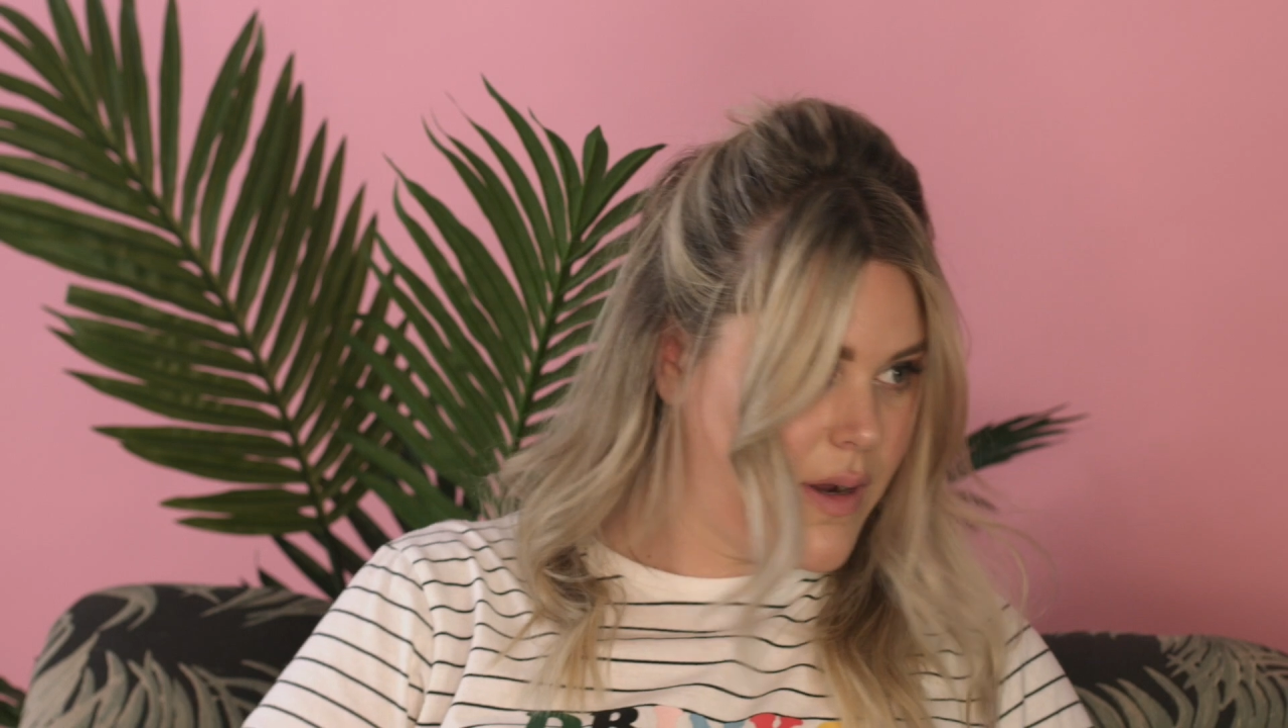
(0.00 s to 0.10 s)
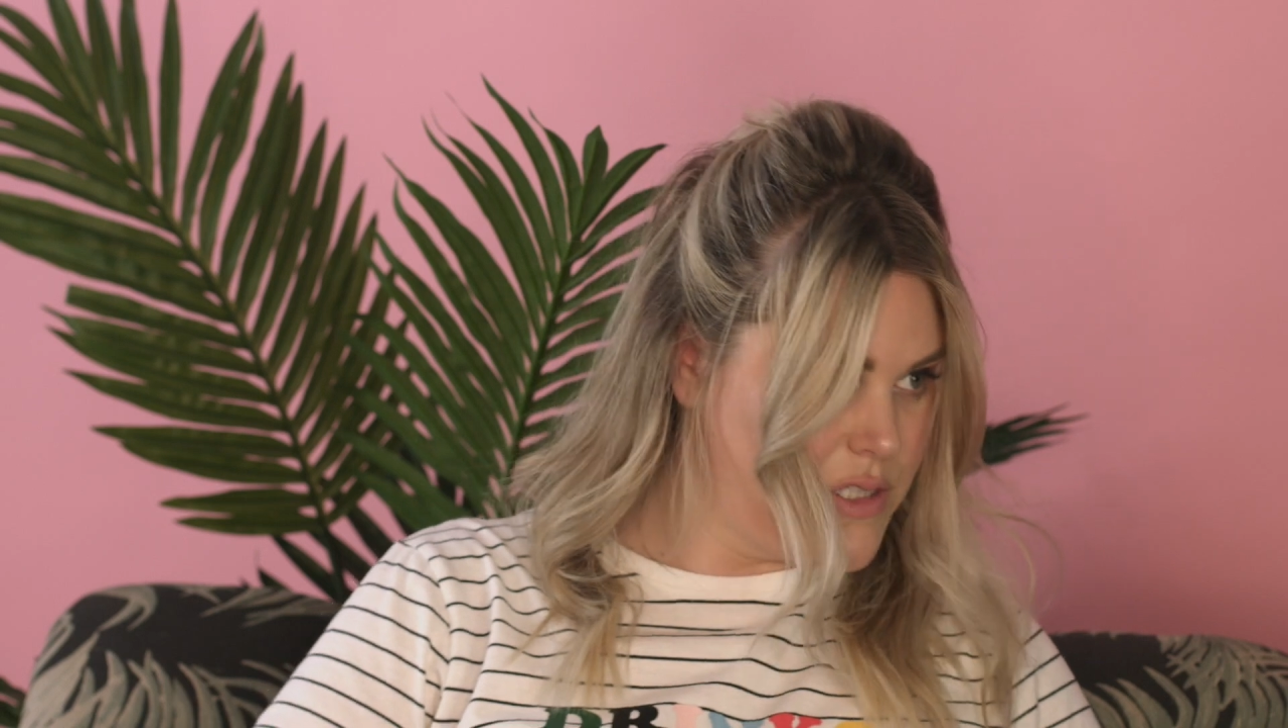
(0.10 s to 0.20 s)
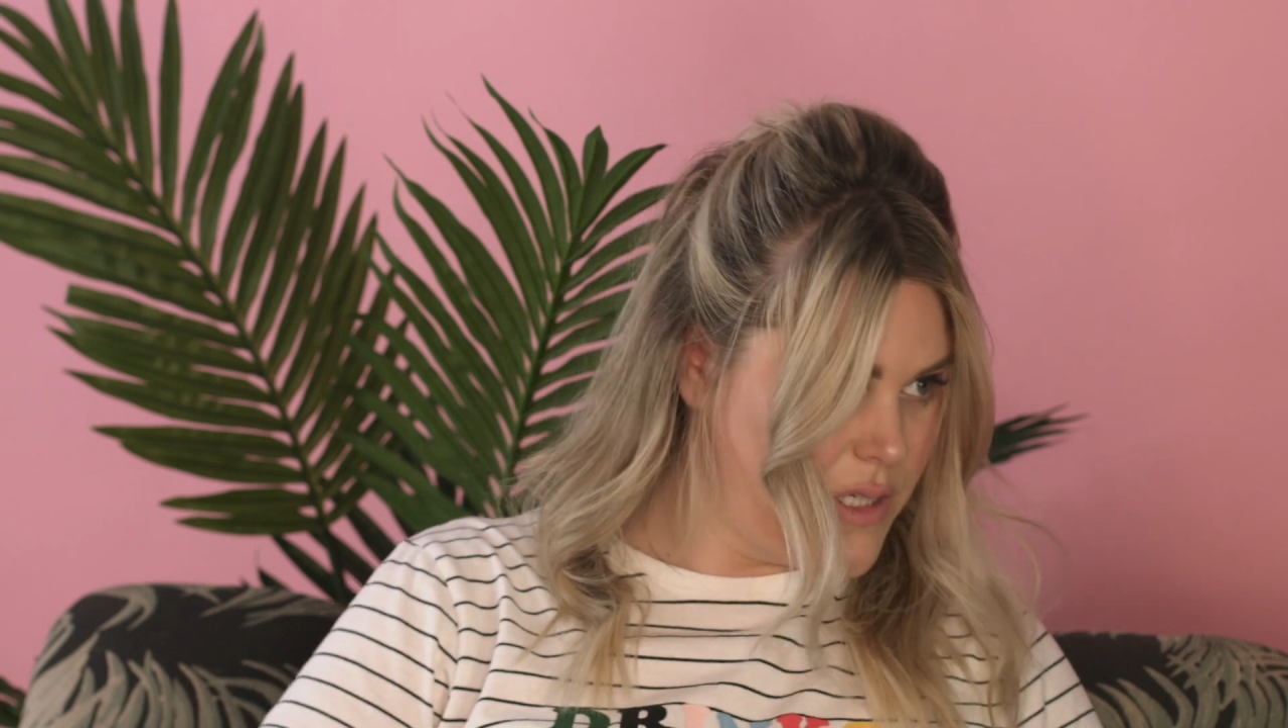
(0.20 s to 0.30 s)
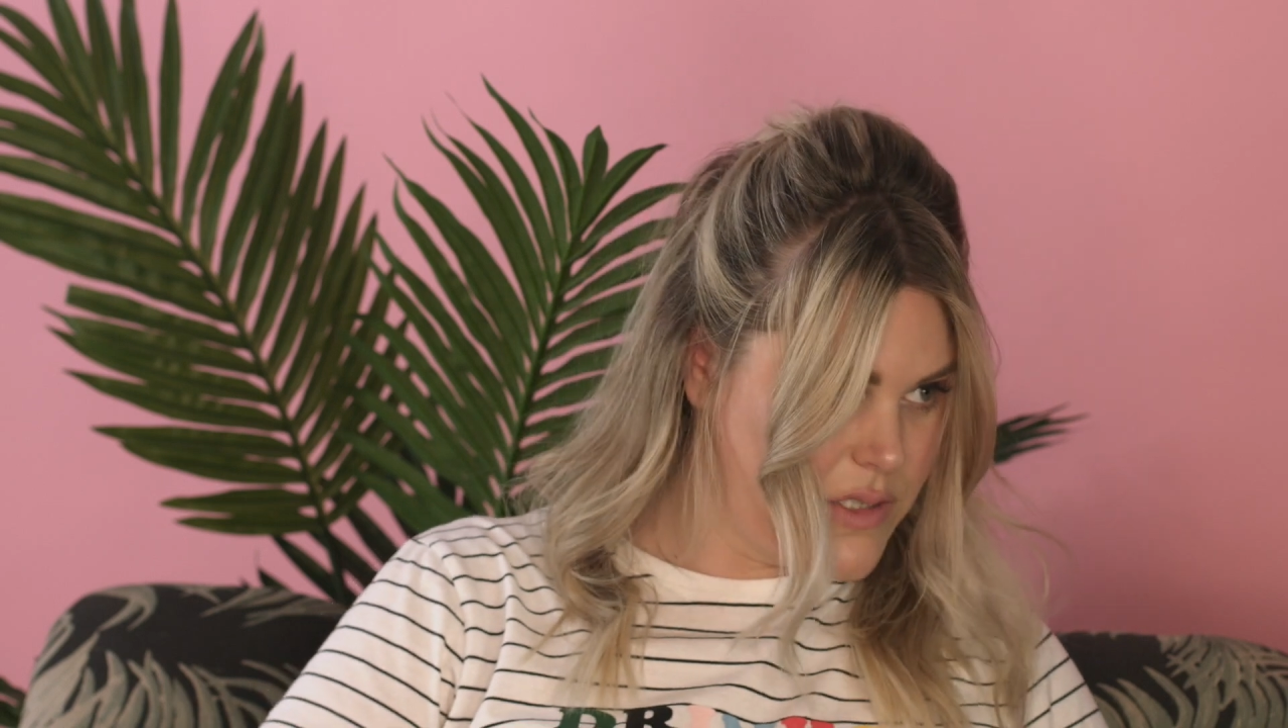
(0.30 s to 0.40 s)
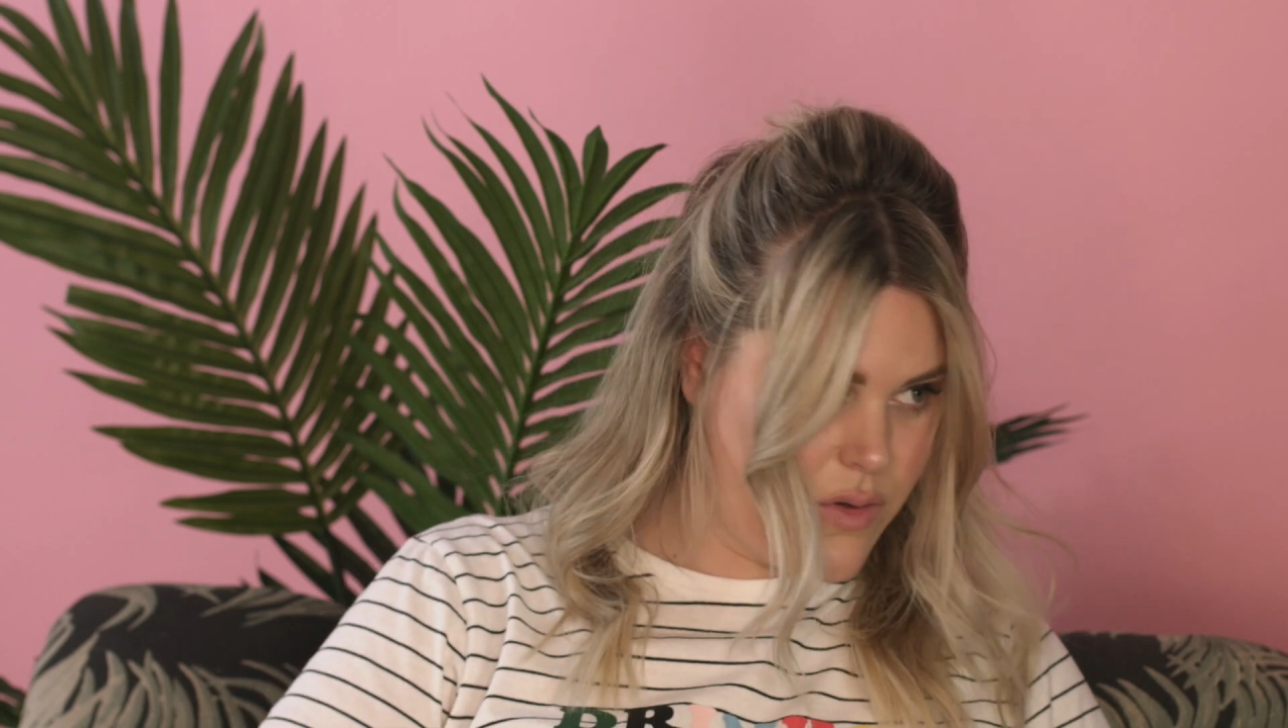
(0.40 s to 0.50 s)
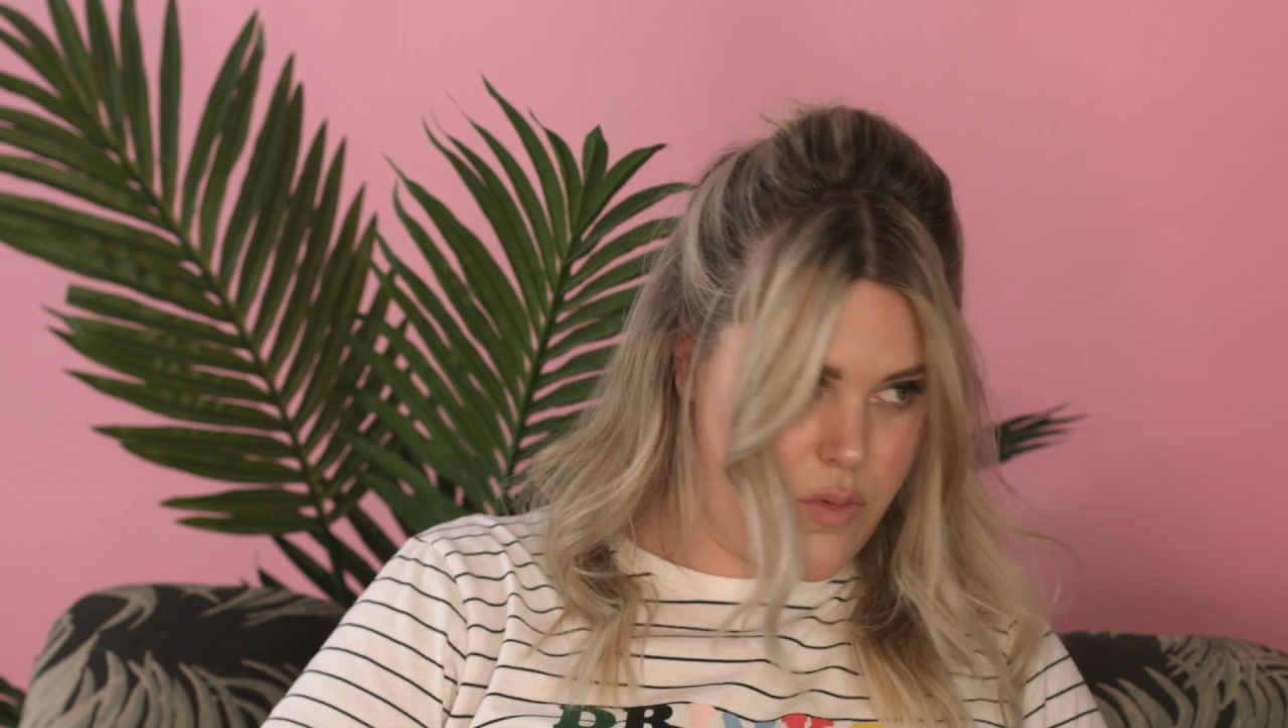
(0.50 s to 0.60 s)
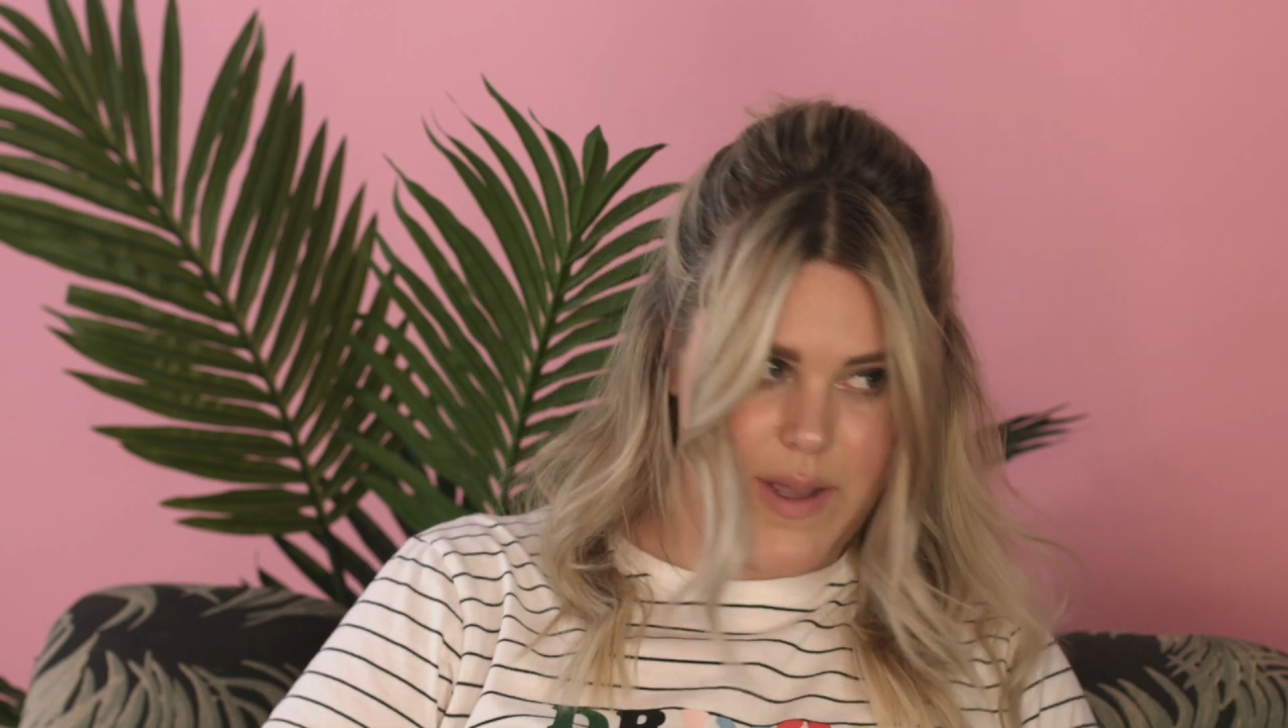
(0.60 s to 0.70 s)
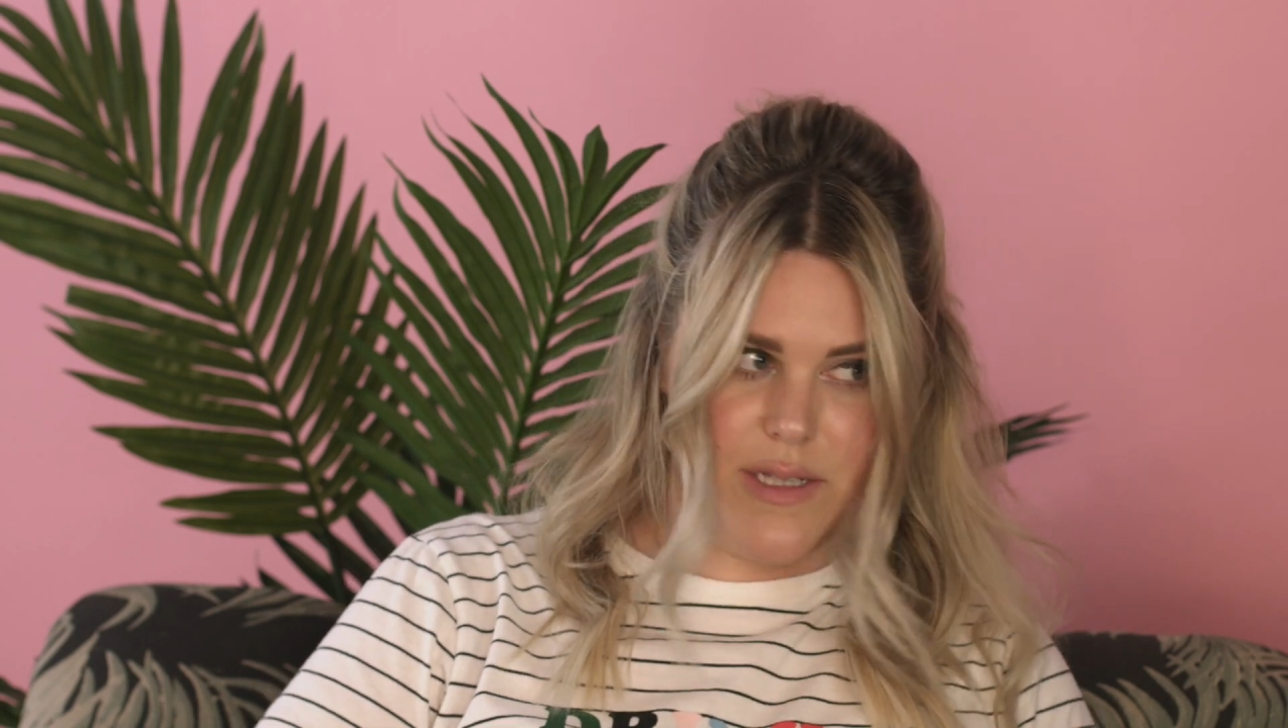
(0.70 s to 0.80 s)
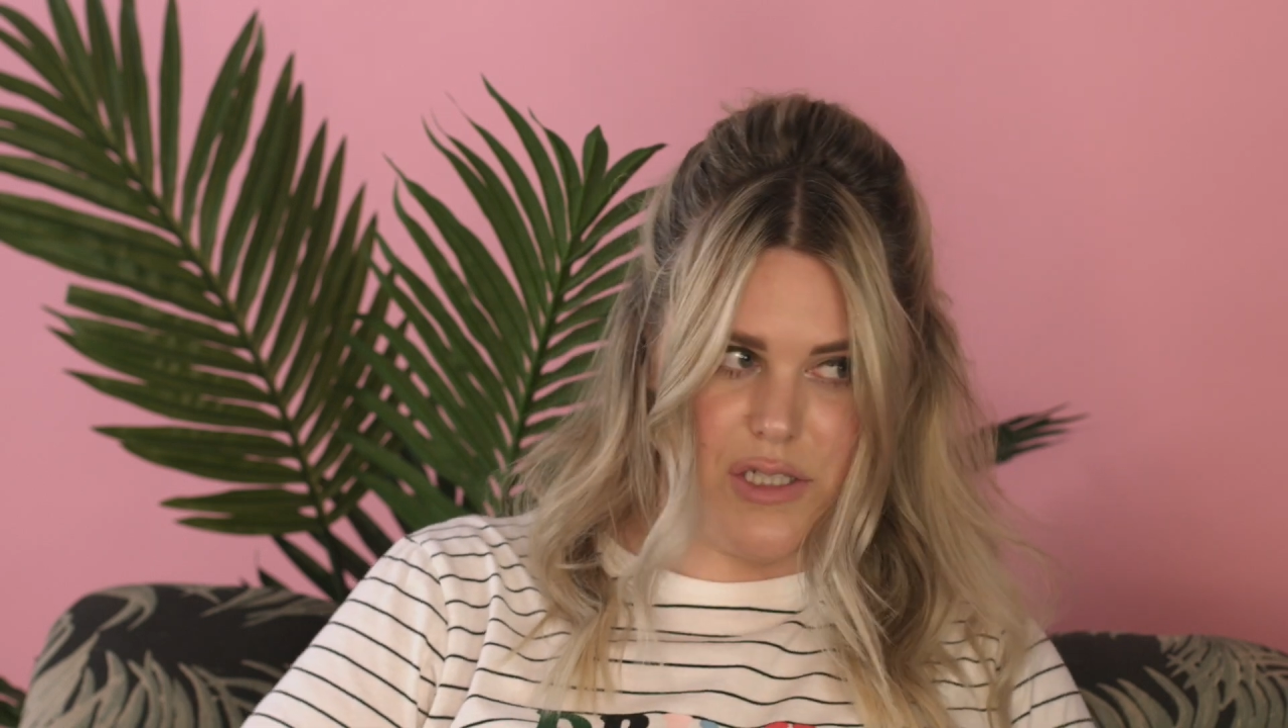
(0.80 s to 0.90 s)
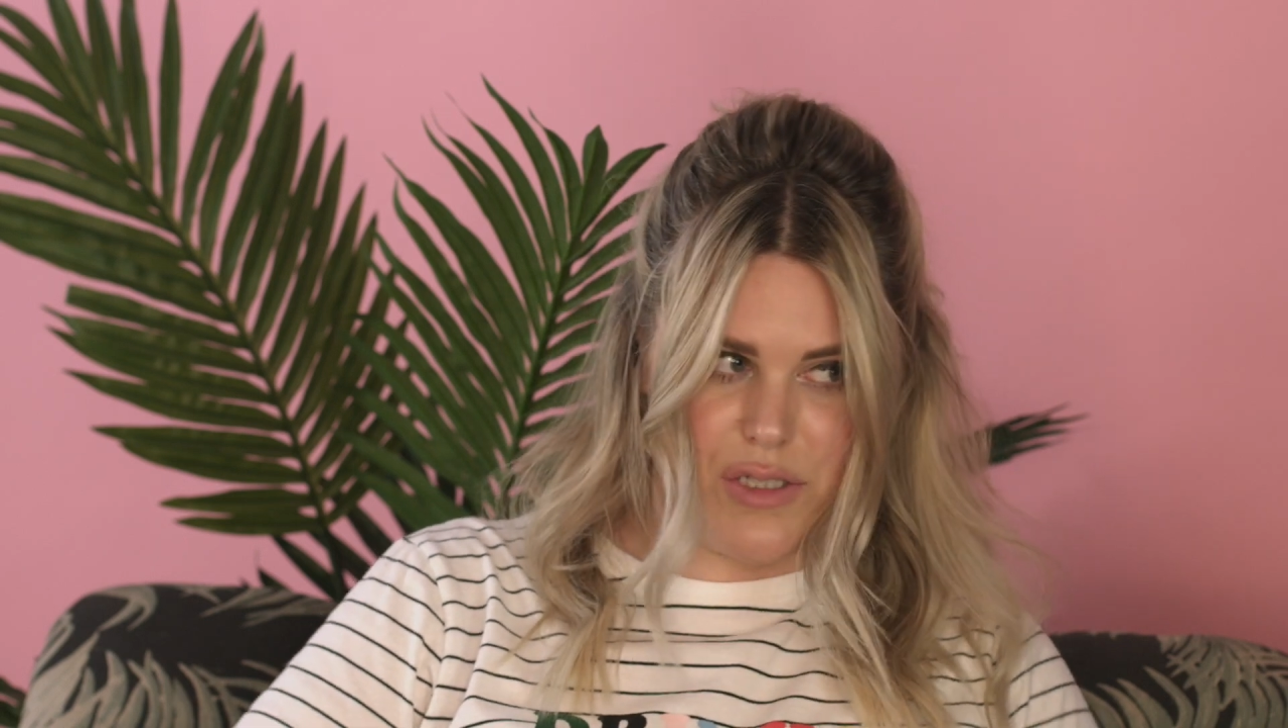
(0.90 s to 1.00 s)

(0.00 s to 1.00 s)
are just going